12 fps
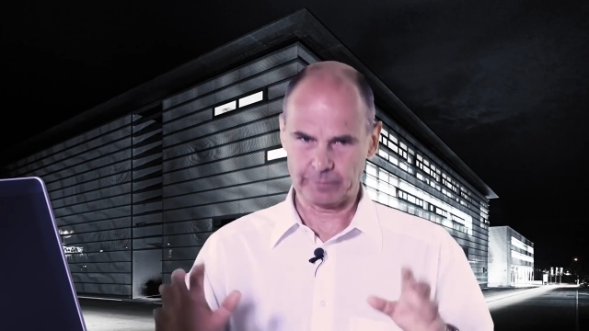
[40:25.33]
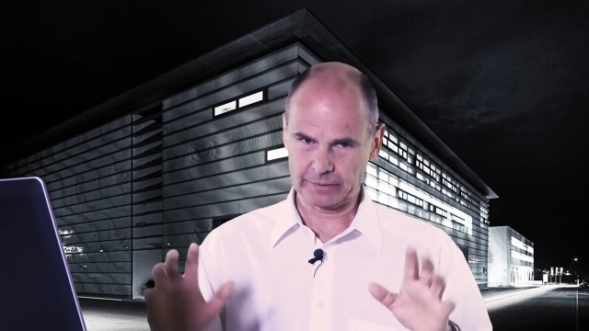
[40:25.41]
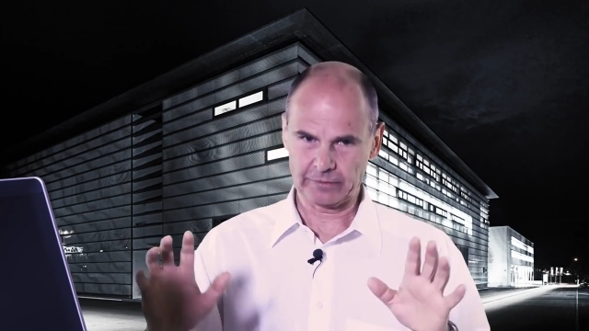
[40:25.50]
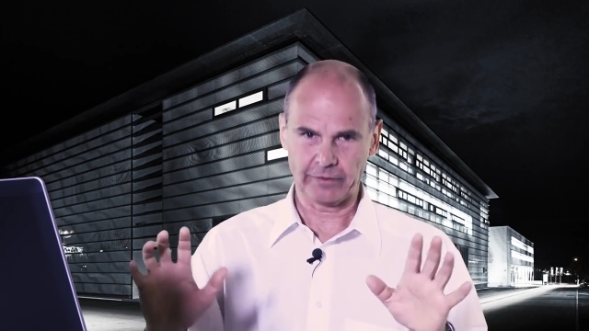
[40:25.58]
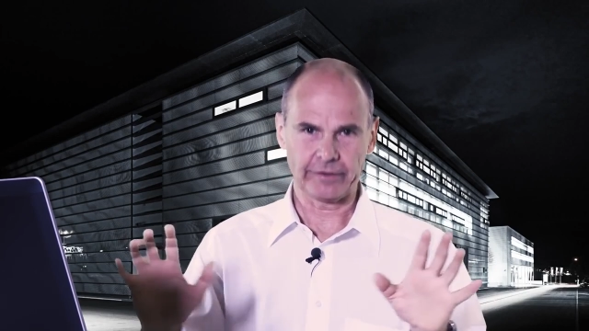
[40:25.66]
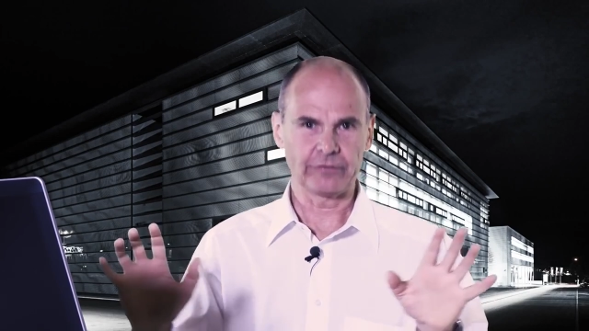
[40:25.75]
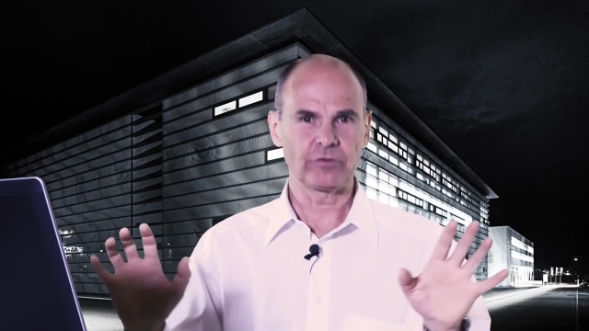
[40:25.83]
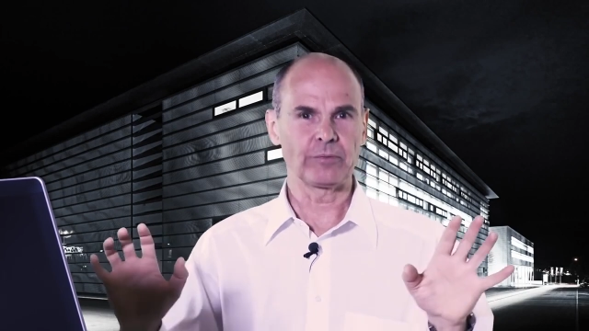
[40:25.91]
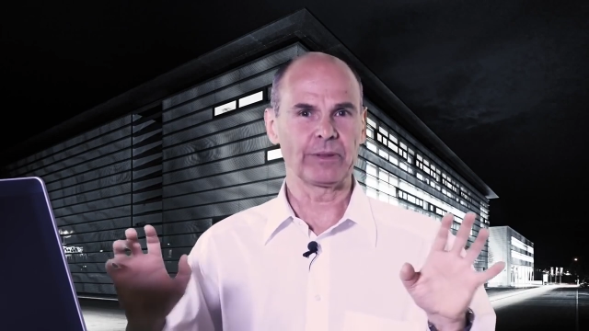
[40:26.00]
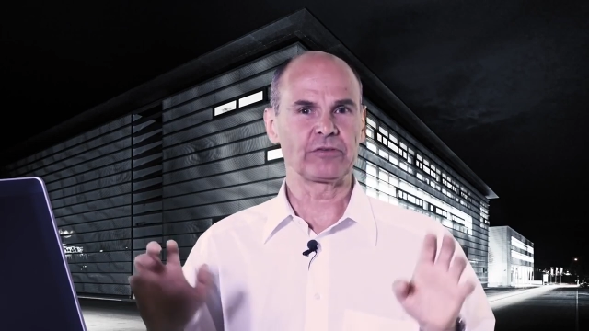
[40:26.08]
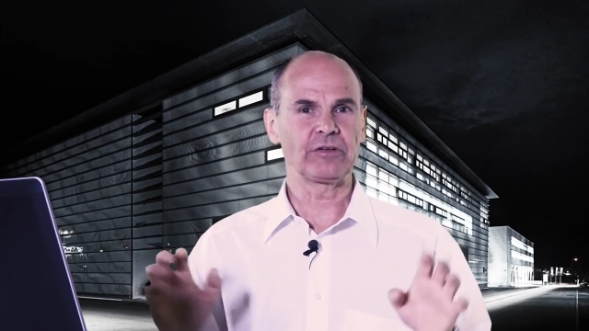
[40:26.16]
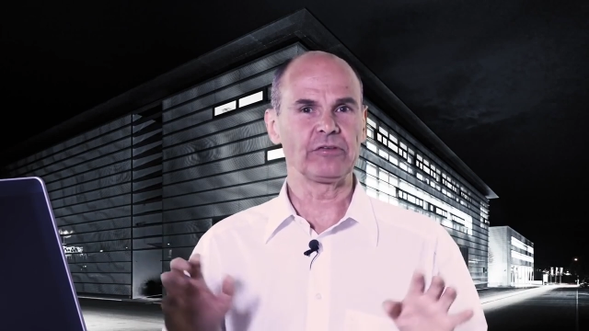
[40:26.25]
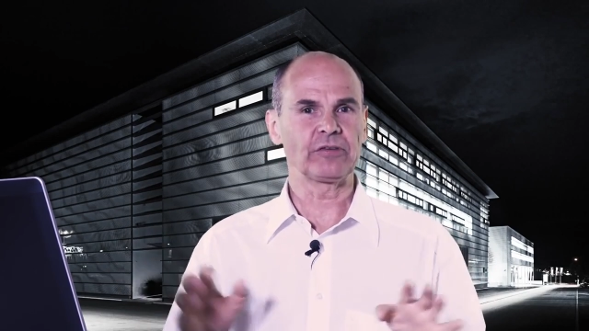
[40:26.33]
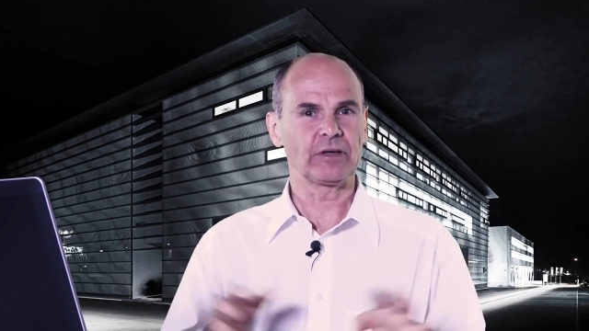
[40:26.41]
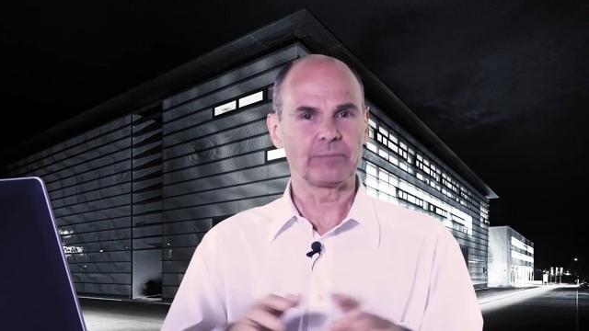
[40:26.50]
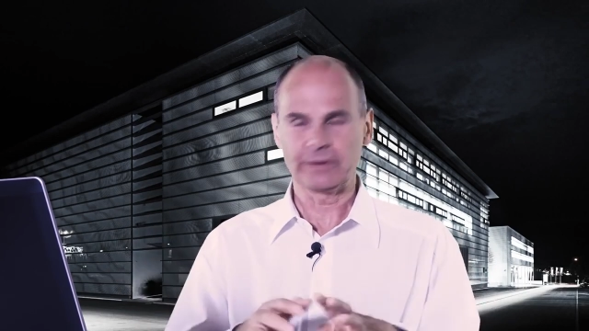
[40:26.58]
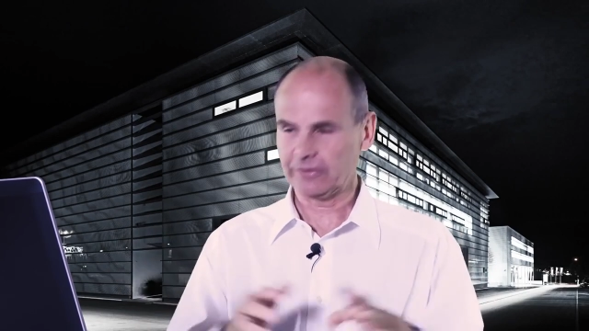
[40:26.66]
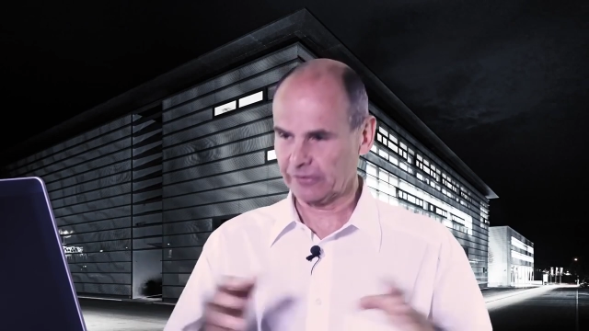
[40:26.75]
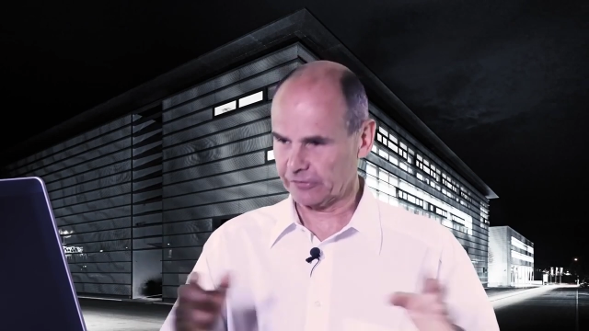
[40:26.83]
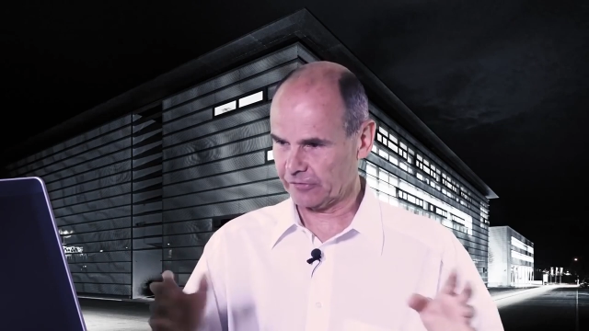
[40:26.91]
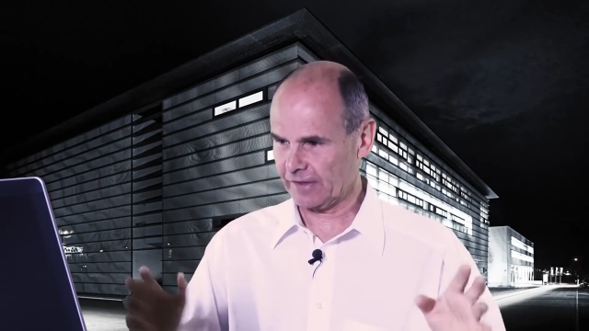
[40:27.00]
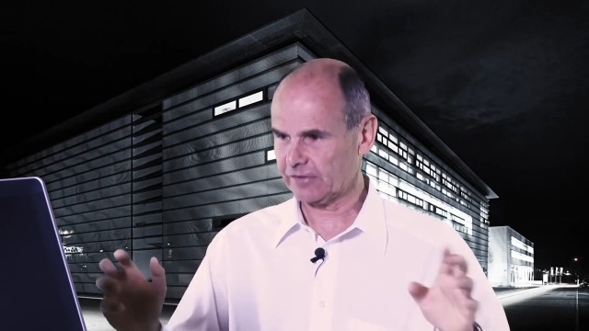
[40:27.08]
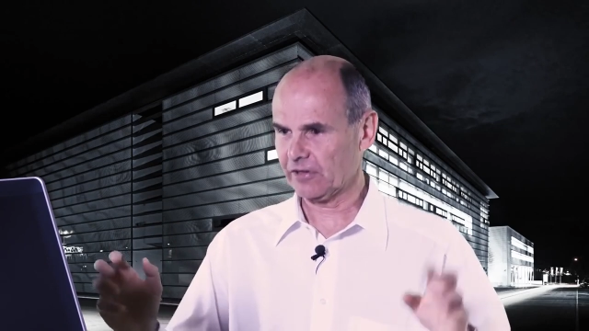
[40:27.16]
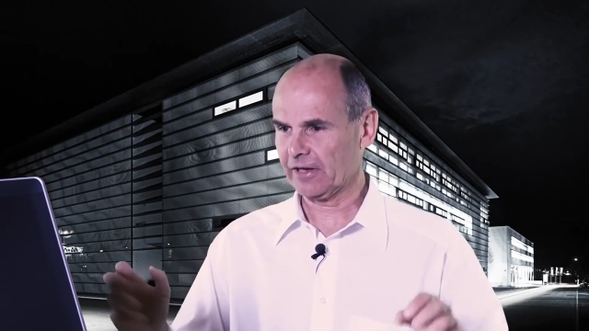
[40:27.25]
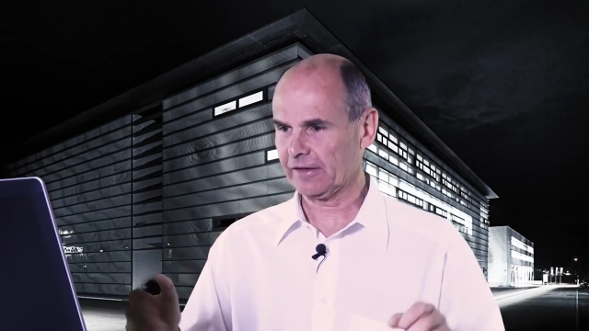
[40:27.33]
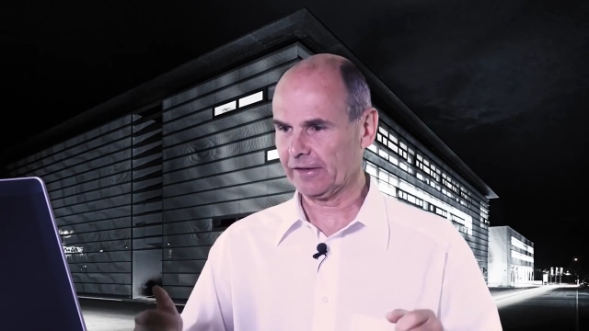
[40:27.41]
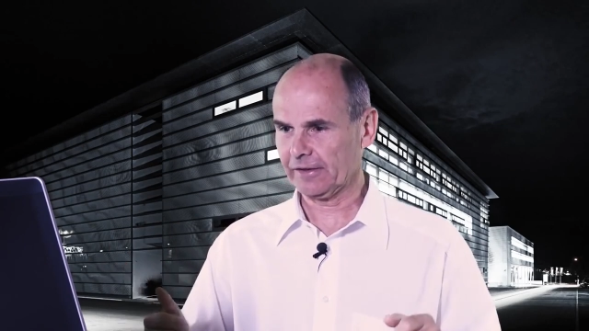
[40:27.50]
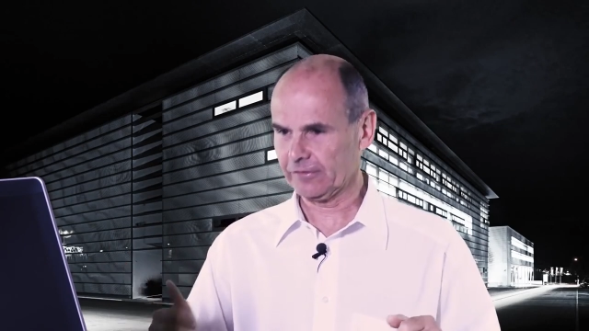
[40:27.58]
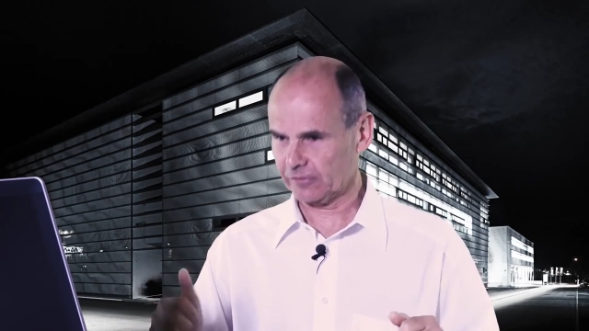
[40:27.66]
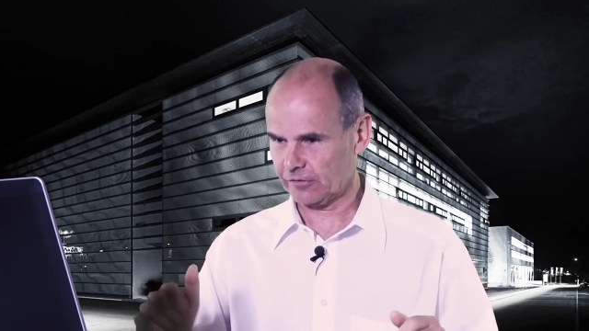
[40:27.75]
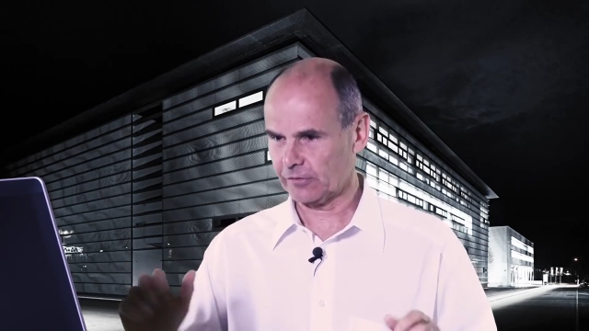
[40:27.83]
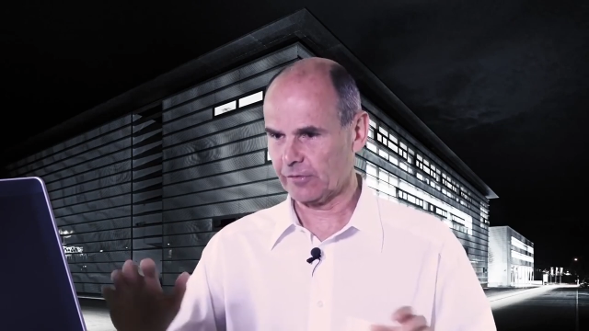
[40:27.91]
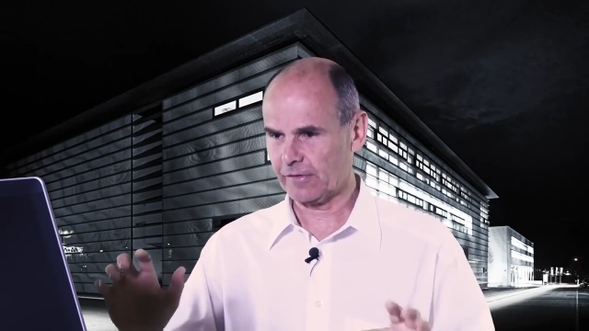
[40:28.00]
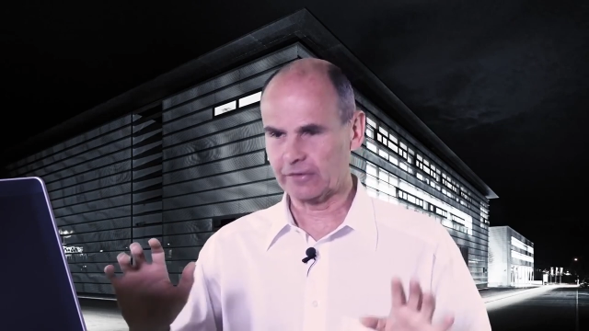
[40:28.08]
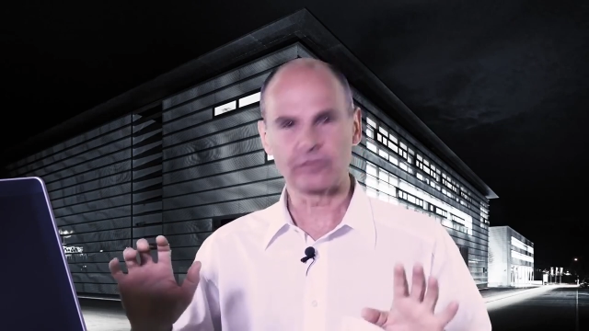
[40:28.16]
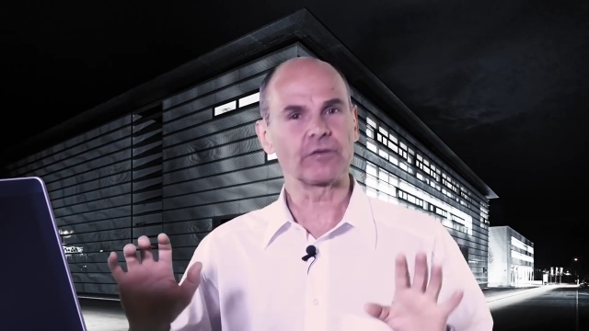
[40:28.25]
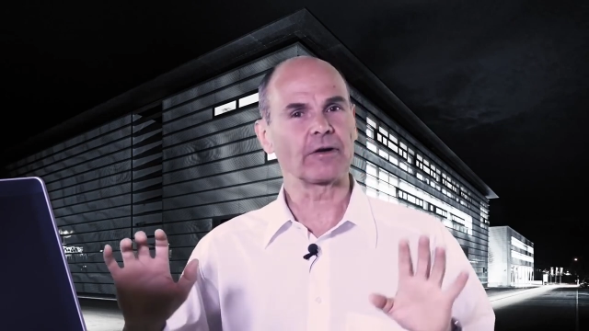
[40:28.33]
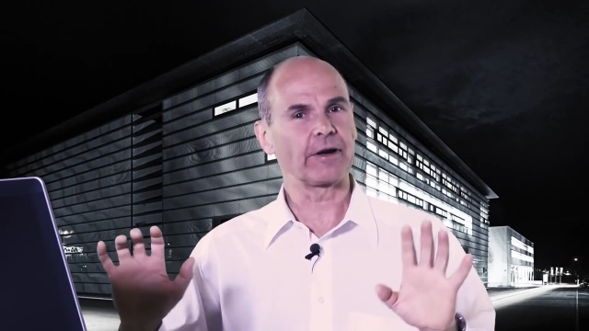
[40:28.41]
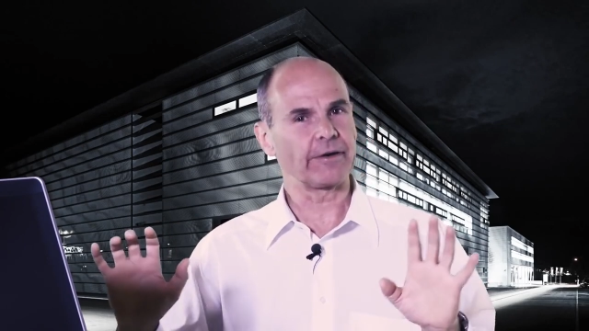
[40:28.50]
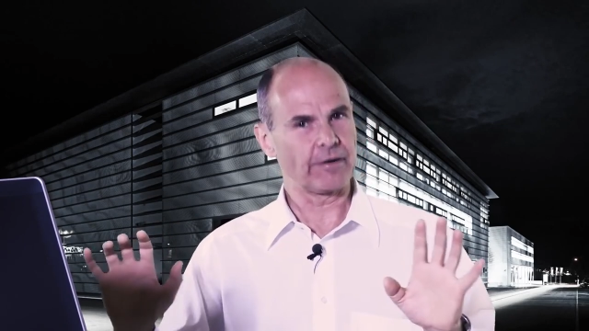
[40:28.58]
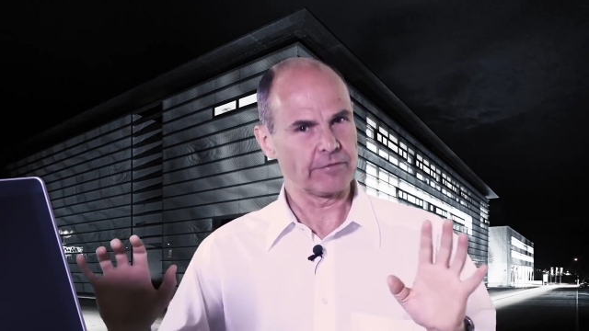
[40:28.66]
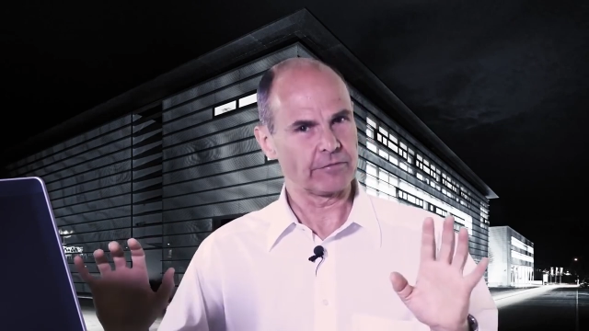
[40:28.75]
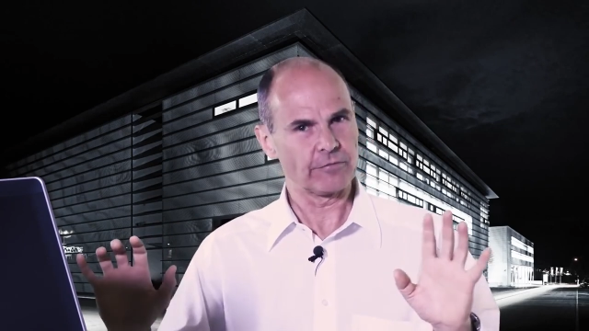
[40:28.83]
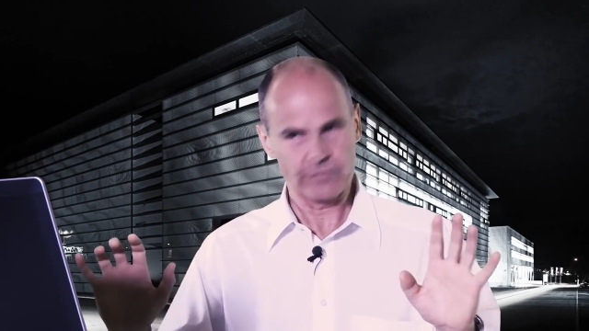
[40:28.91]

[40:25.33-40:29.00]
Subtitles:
but not in too much detail, because then you're getting into things that I don't